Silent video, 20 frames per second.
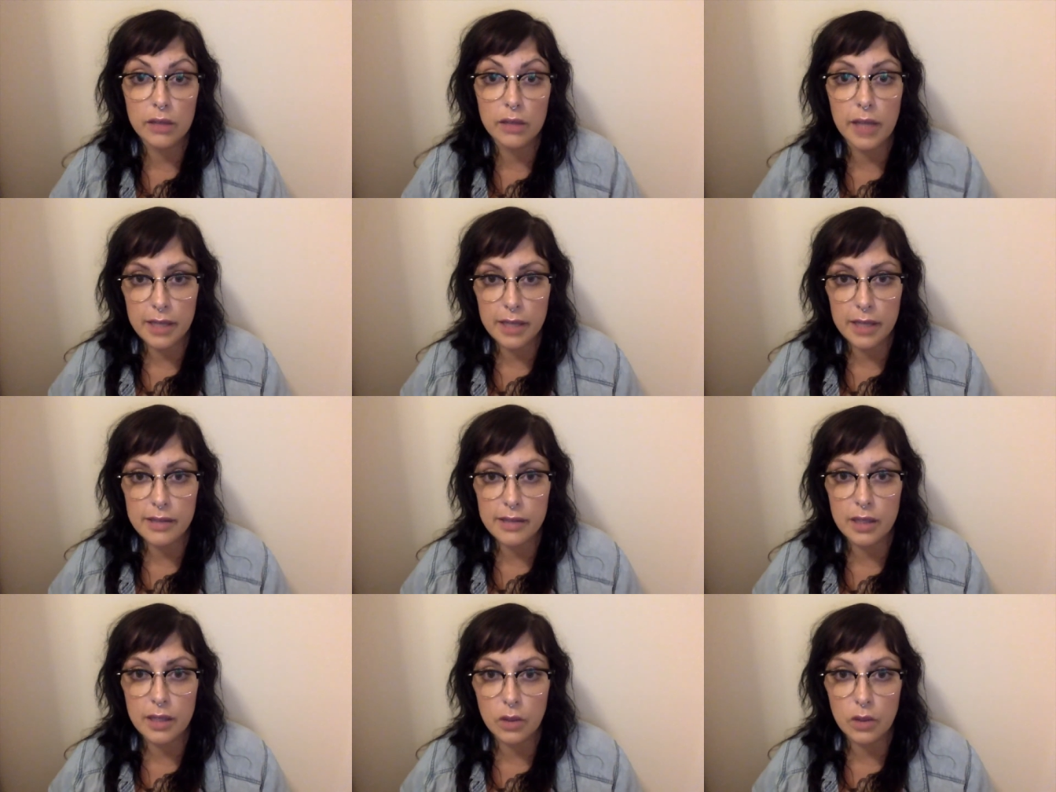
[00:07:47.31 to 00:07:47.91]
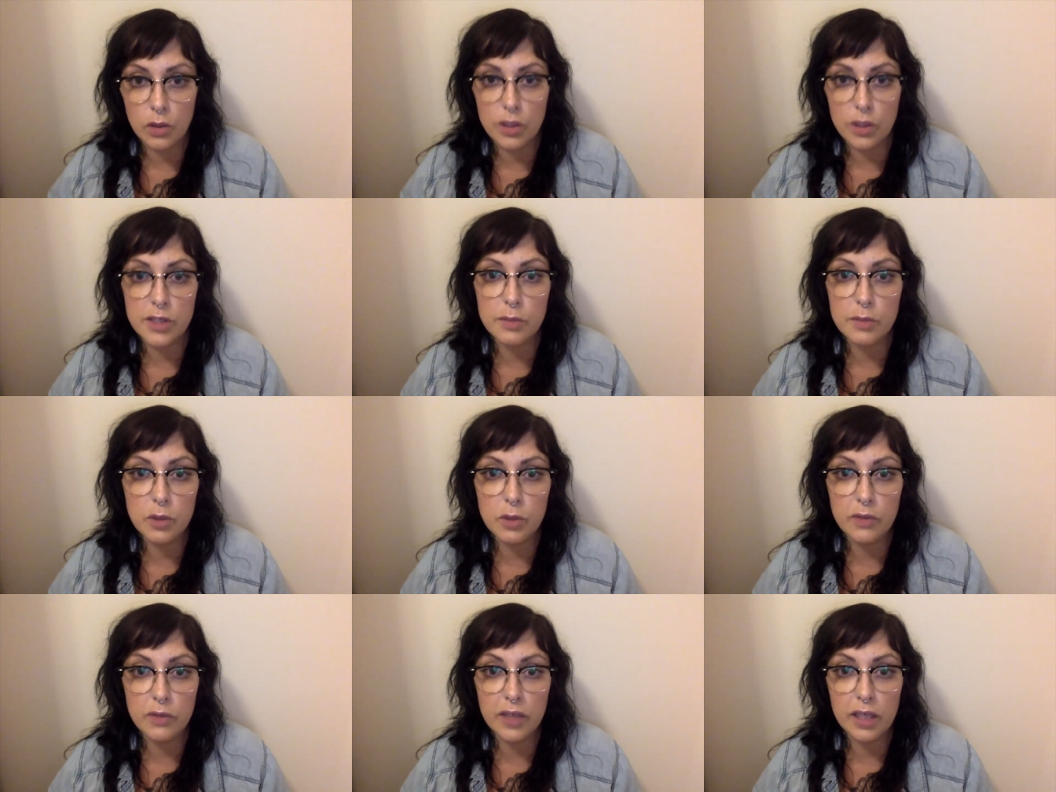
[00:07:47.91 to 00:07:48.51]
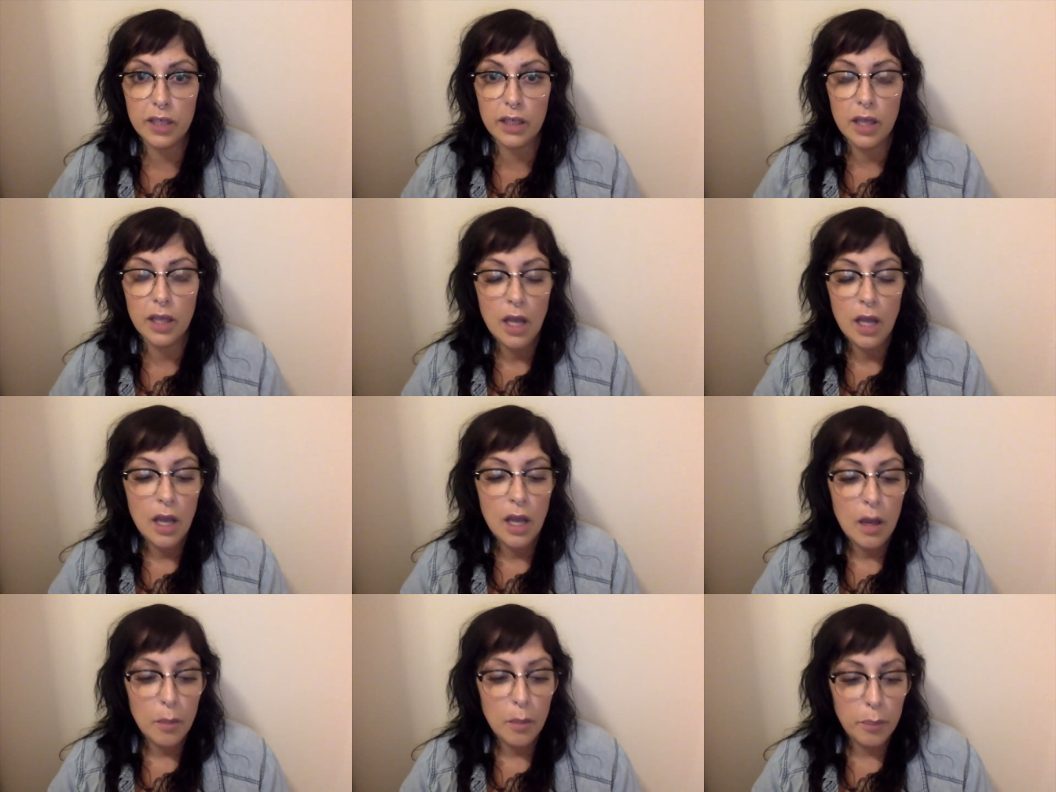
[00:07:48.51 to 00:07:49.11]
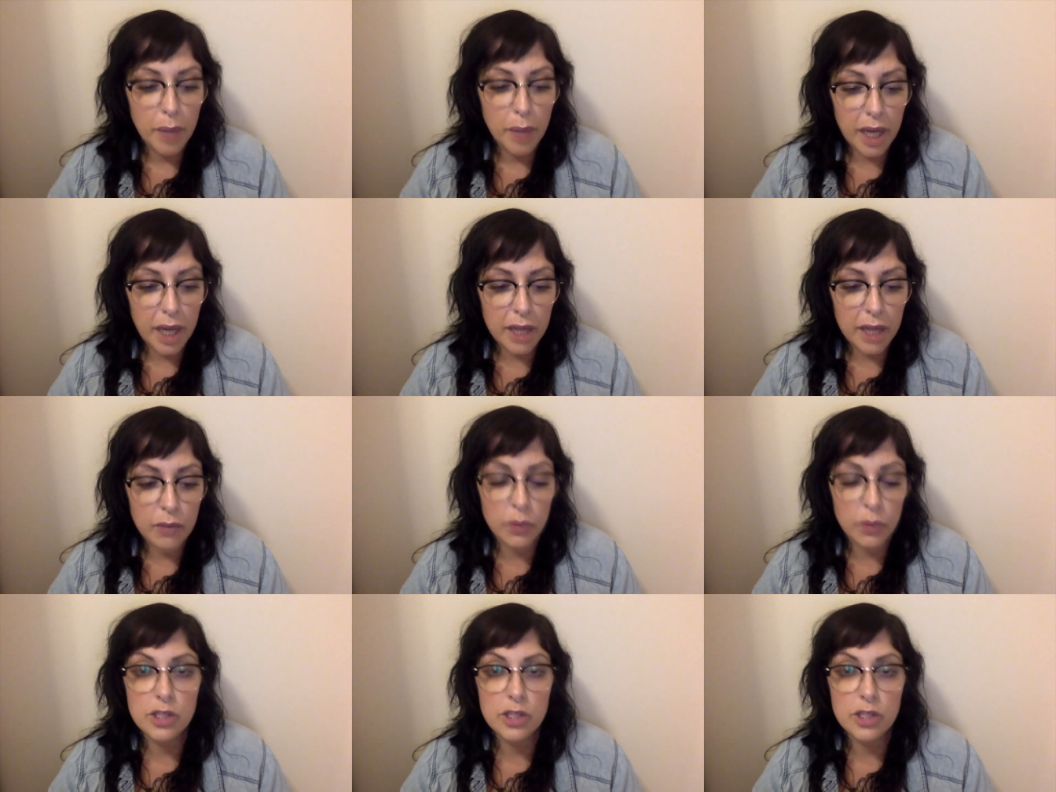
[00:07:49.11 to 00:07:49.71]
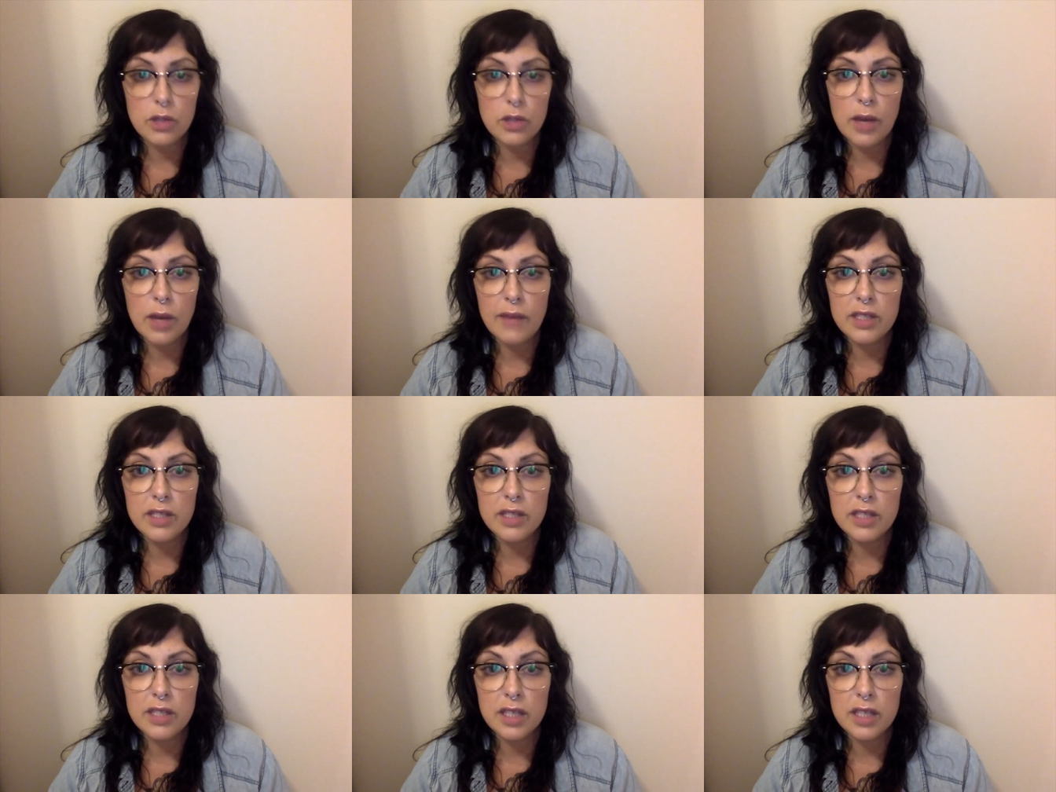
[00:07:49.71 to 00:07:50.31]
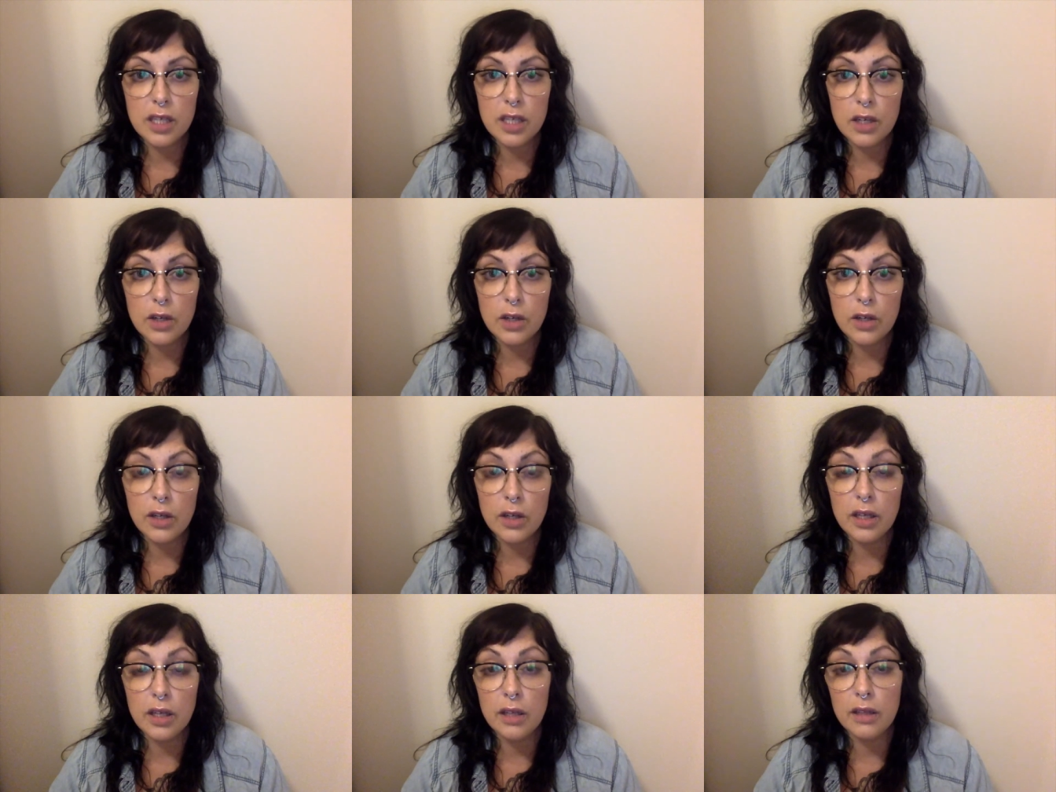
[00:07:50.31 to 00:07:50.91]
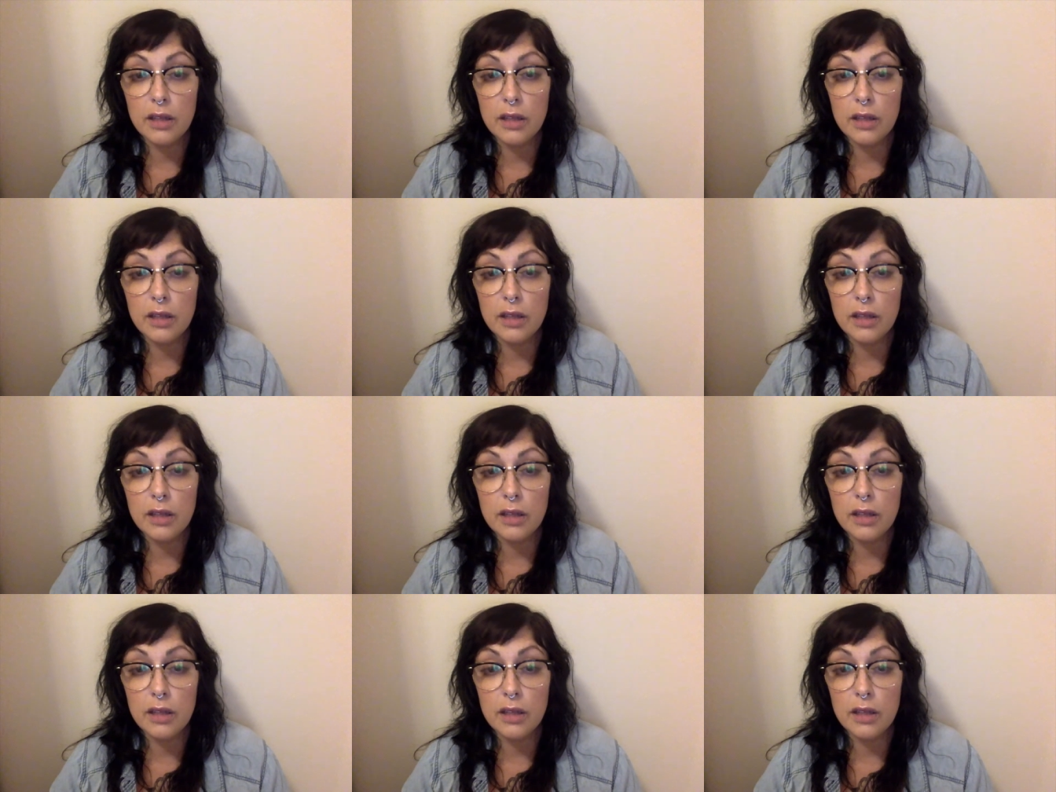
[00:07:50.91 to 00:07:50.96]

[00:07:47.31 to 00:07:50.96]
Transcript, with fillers: Like I said, Lauren's moving, but we do have a tier